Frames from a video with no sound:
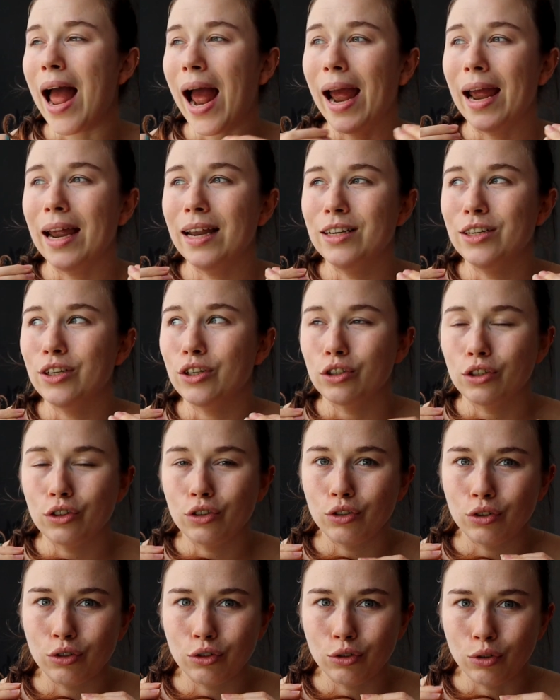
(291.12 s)
and
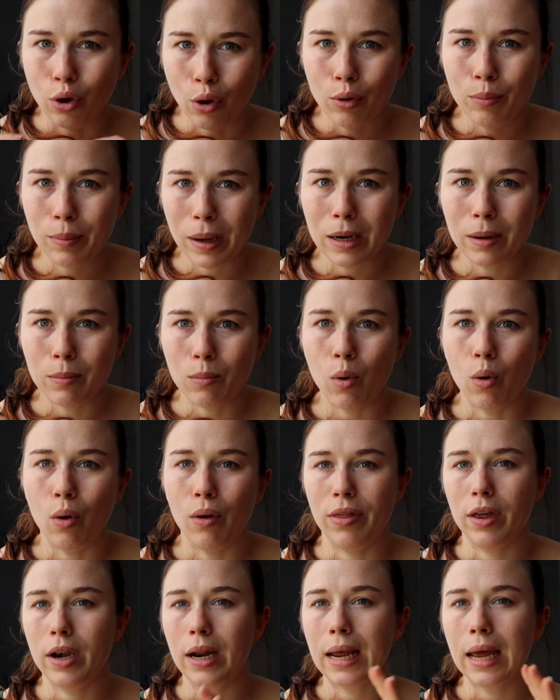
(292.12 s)
so many
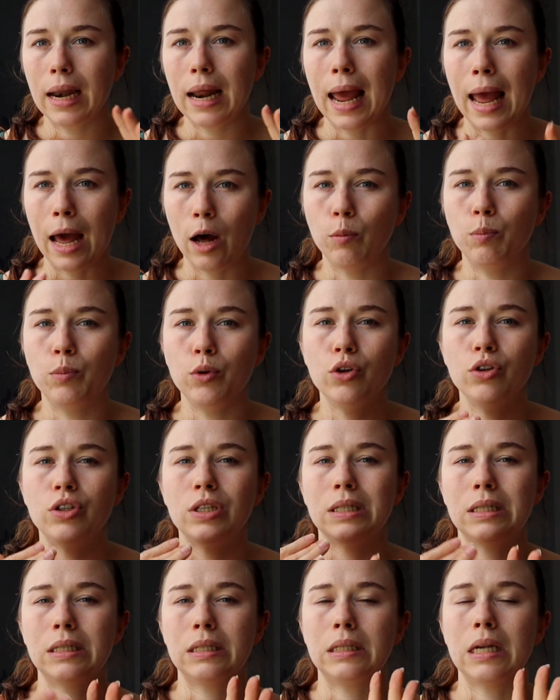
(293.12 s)
more that are going to help you
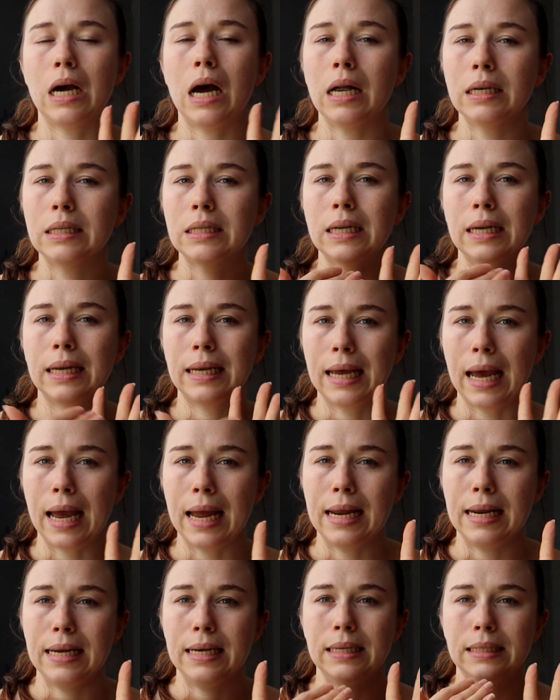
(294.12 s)
to start to
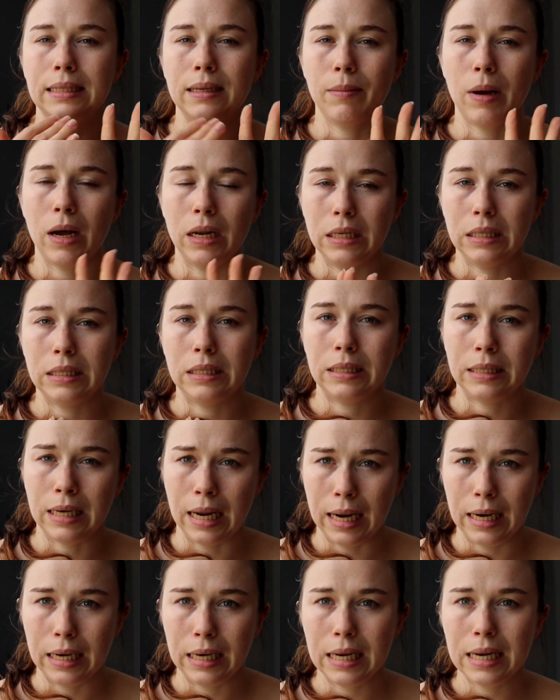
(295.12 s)
gain some
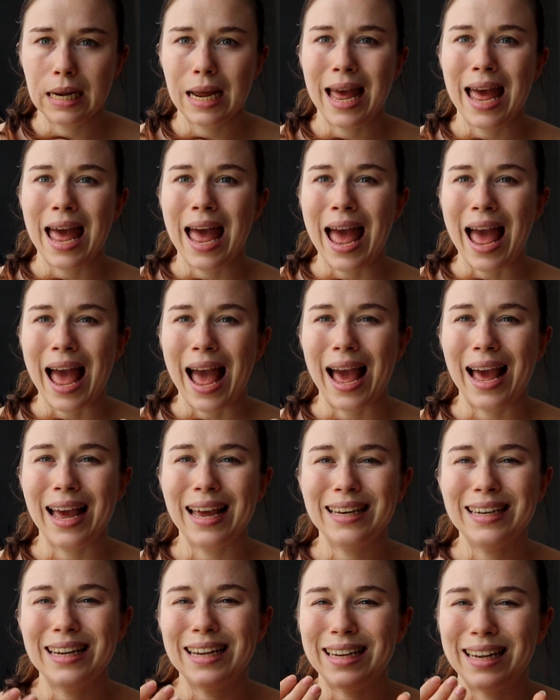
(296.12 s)
understanding
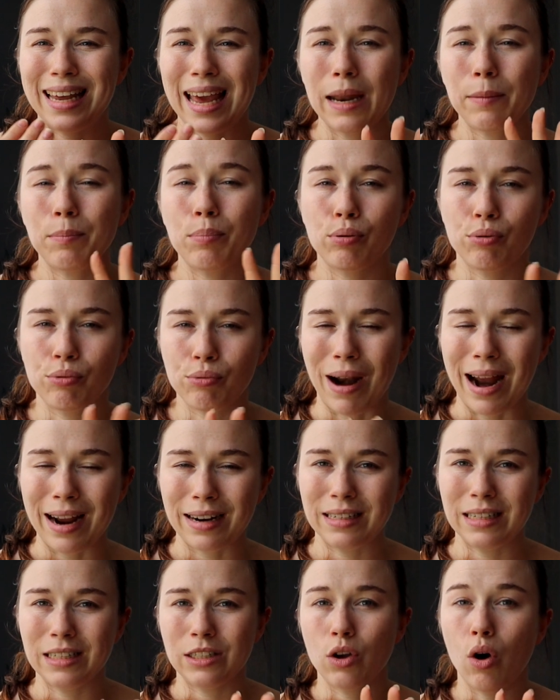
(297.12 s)
and get
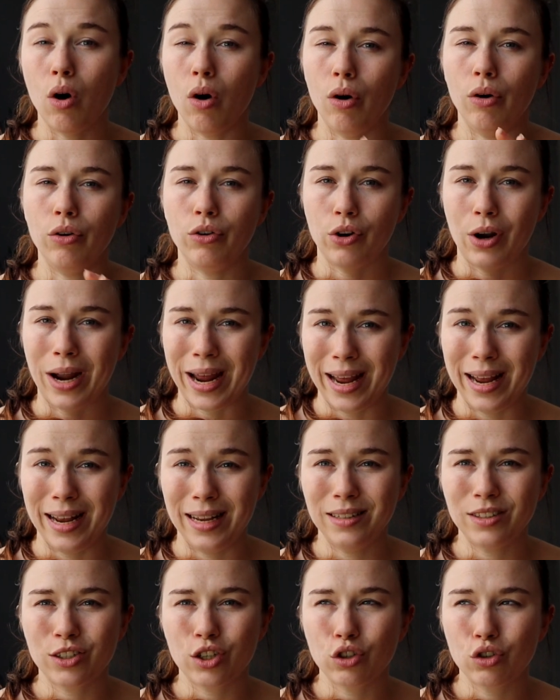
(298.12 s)
practice on your
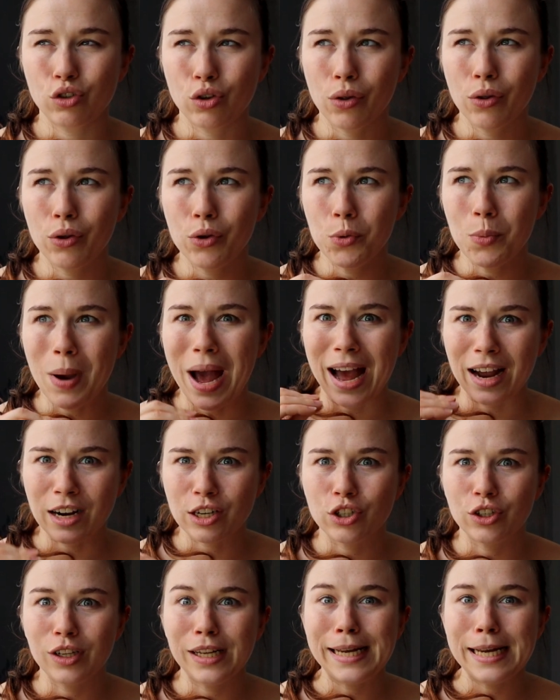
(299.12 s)
hands so that you
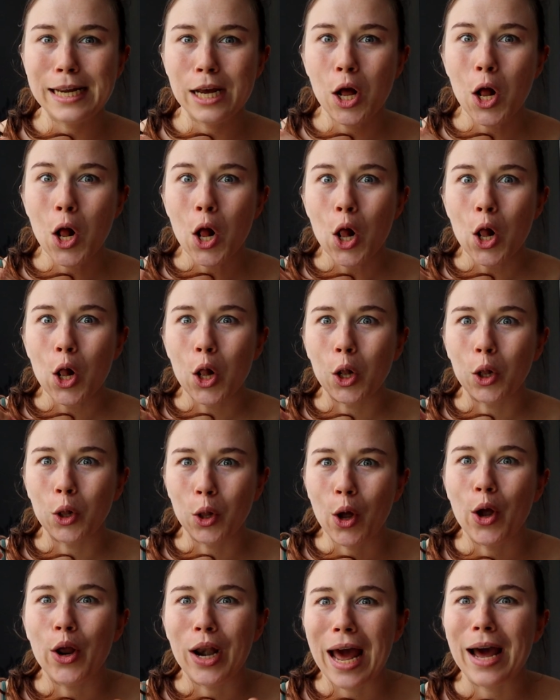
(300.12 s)
actually
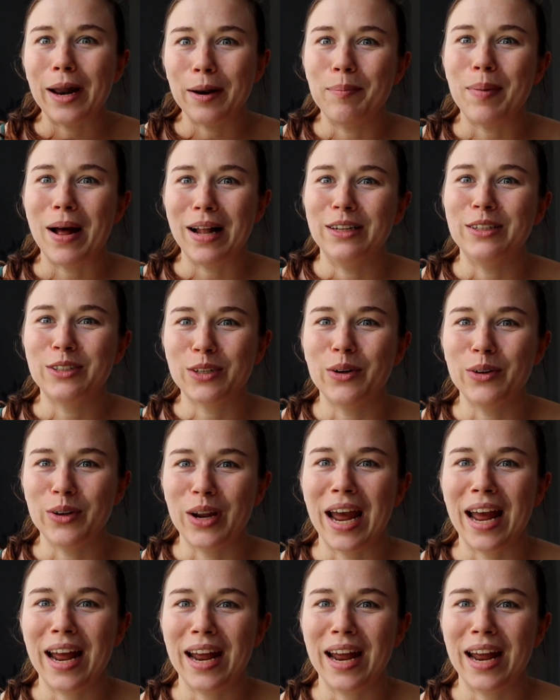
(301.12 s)
learn how to balance on your